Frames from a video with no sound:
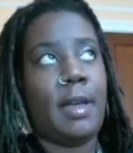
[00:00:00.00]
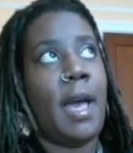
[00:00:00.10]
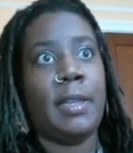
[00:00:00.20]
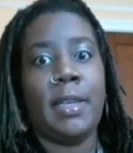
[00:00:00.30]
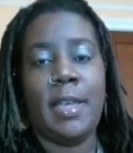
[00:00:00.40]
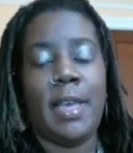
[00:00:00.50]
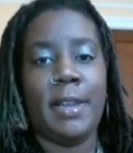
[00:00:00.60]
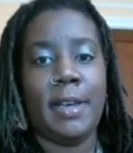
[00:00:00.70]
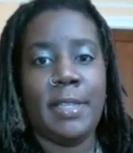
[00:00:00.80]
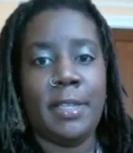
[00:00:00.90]
Ali
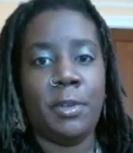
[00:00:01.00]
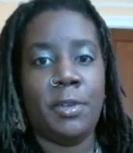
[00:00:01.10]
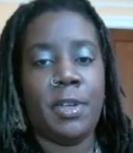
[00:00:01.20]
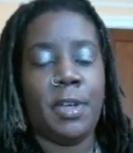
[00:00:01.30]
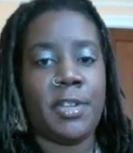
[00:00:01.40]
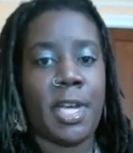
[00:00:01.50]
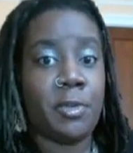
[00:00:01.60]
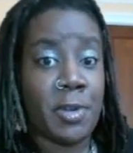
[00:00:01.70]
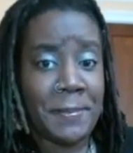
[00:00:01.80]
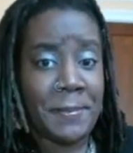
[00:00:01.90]
and Adil
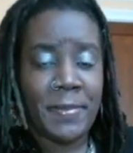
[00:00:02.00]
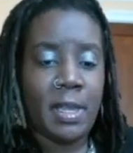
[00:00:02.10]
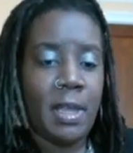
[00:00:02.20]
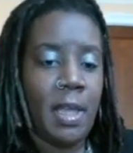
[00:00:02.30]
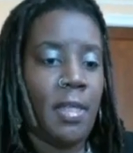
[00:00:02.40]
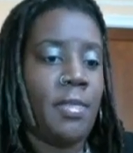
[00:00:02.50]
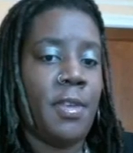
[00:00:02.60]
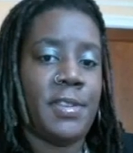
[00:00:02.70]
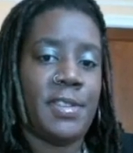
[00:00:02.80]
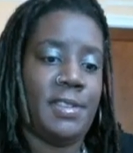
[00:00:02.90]
Chowdhury,
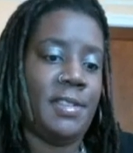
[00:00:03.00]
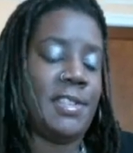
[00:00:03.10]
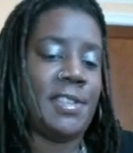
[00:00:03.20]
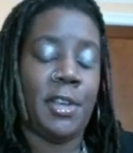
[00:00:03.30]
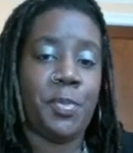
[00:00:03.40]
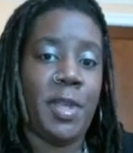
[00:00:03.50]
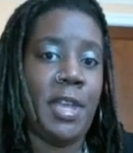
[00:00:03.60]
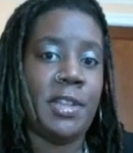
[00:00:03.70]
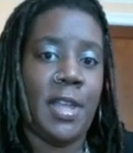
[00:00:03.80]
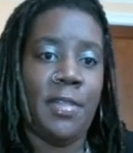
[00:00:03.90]
this sales
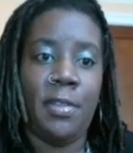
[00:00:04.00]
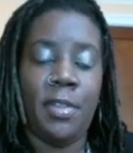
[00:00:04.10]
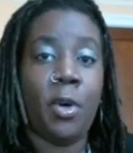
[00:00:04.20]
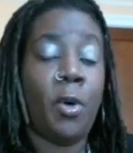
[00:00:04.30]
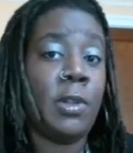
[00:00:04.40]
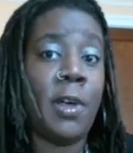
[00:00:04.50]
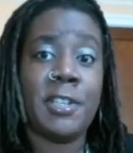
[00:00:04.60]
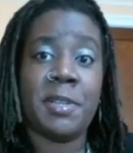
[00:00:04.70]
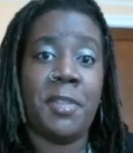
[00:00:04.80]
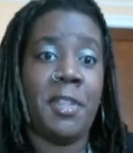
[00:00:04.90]
page and the whole
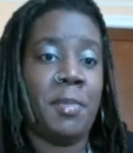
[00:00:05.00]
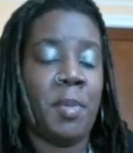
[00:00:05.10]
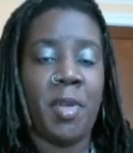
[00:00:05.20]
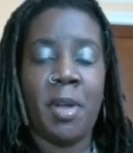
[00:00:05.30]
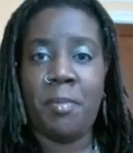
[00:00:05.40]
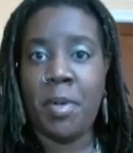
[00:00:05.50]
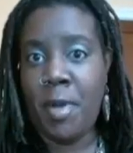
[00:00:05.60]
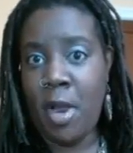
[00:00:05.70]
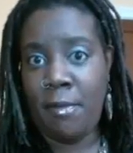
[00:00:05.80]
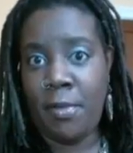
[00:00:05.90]
launch, I mean, they've been
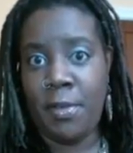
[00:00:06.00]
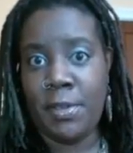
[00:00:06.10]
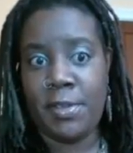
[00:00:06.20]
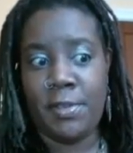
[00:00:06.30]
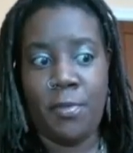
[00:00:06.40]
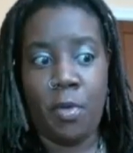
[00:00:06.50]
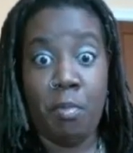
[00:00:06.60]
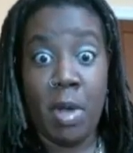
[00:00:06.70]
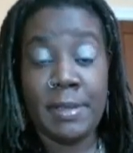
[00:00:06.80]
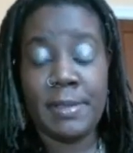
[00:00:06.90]
preparing for this for
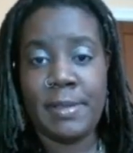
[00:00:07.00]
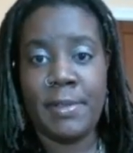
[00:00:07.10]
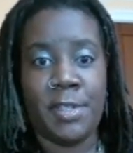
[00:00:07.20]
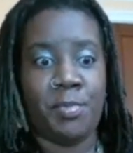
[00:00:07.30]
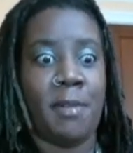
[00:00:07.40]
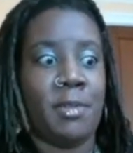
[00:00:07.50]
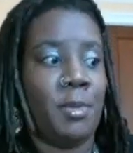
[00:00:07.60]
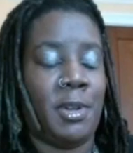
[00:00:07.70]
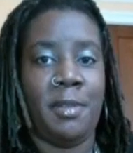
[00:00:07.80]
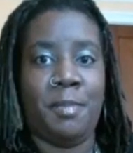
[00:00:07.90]
months. This is probably
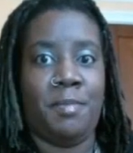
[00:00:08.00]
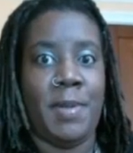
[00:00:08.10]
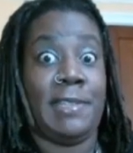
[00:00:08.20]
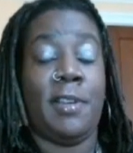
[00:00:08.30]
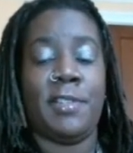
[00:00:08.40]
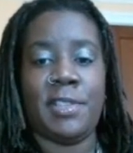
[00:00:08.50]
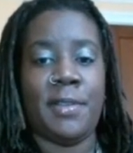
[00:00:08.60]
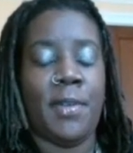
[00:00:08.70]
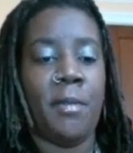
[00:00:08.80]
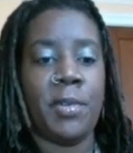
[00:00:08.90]
one of the best launches
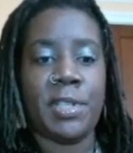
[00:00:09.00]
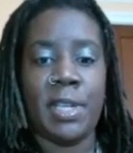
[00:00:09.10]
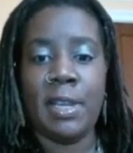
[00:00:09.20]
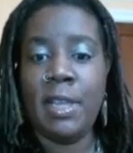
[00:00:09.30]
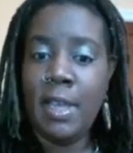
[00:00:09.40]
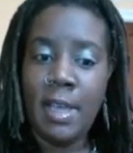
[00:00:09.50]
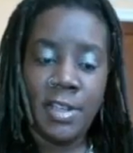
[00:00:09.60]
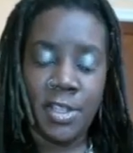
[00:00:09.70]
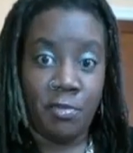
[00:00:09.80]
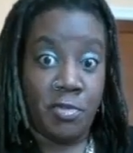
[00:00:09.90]
I've ever seen.
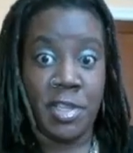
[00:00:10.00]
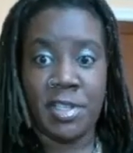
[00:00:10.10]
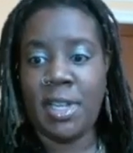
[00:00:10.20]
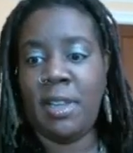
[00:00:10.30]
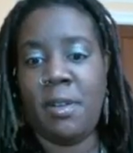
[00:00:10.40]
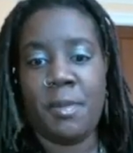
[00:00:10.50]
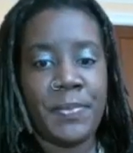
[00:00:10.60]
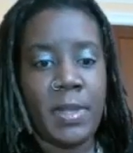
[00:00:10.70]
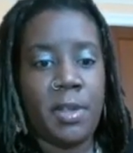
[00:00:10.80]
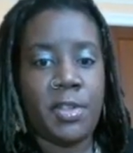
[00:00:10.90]
Just really stellar.
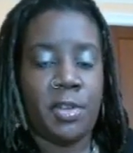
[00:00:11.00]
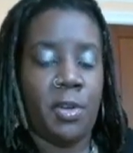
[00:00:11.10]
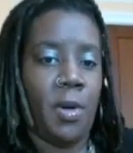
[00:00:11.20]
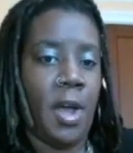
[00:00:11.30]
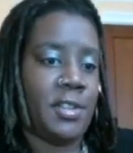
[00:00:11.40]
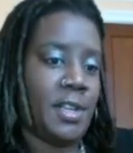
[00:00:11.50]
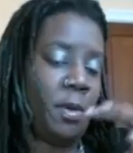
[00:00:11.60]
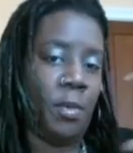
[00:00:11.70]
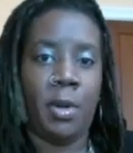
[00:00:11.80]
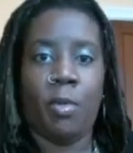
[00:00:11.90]
So I just
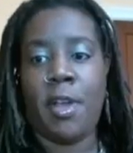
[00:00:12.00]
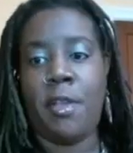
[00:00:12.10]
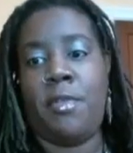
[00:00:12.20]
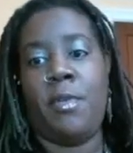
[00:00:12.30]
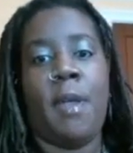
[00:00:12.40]
kind of want to walk you through